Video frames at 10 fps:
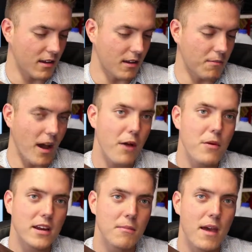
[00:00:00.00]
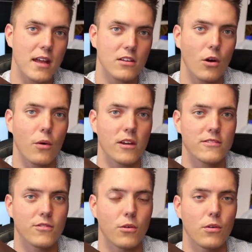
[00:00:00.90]
I recommend going
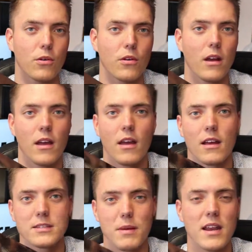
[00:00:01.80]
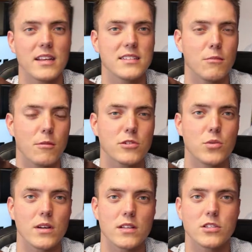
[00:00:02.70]
for spending somewhere
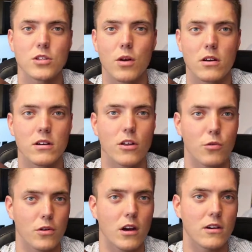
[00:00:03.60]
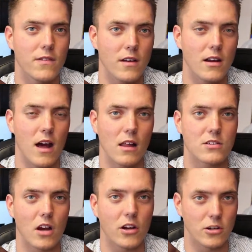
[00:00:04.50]
between $200 to
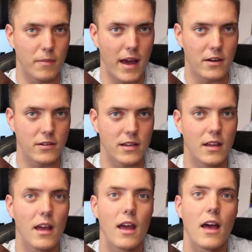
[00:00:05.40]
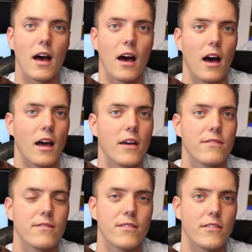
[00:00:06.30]
$350 on your battery.
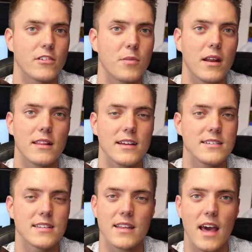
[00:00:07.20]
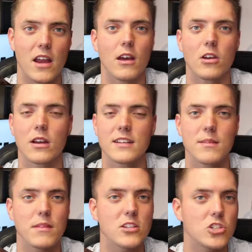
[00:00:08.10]
If you're spending less than that, you're getting
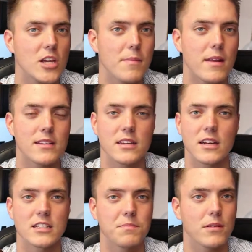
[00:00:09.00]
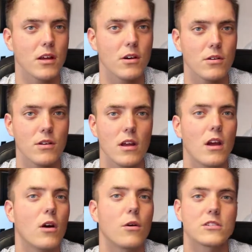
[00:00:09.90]
something cheap and it's going to explode
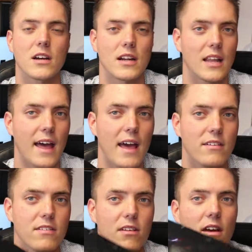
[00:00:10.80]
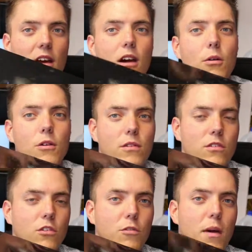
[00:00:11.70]
or it's not going to last. Or
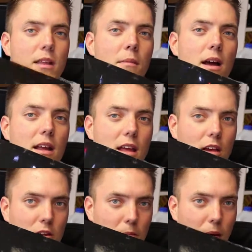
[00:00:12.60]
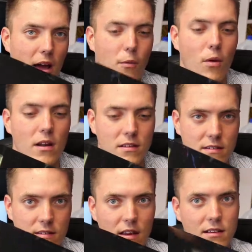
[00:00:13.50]
if you spend the money, you're going to buy it
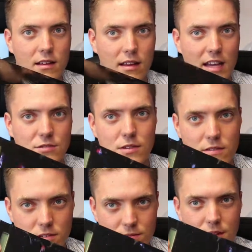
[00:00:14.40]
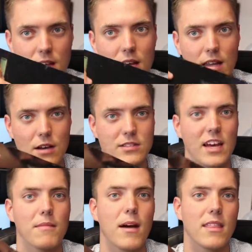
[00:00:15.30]
once, it's going to last forever. And that was
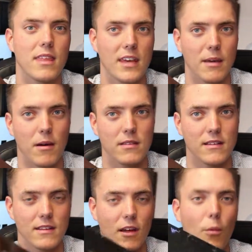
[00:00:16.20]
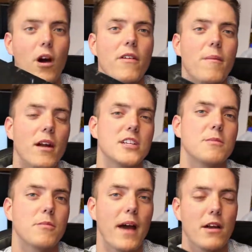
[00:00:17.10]
kind of my thinking about this. I thought, well, if I bought a
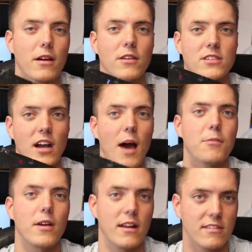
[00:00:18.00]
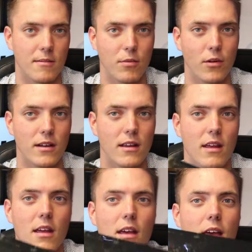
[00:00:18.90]
cheaper battery, I was going to upgrade at some point.
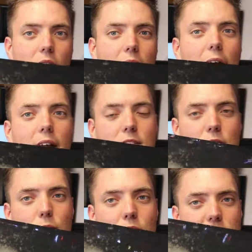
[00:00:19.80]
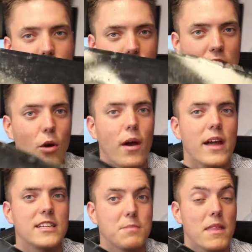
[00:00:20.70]
And so I really just wanted to go
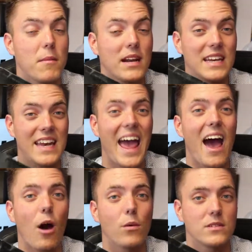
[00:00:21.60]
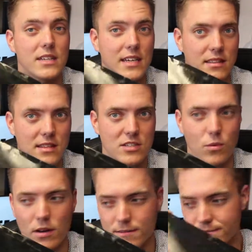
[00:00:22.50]
ahead and spend the money now to get
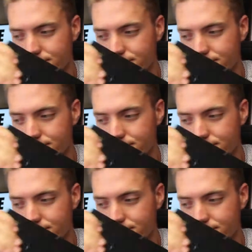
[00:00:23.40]
this one.